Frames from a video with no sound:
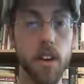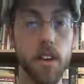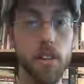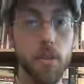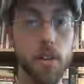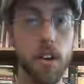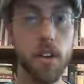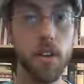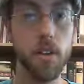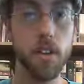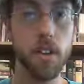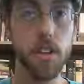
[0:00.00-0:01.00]
It's really hard
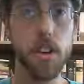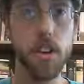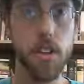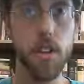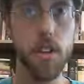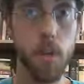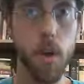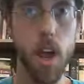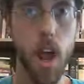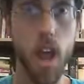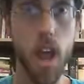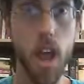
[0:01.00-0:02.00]
to hold the guitar this way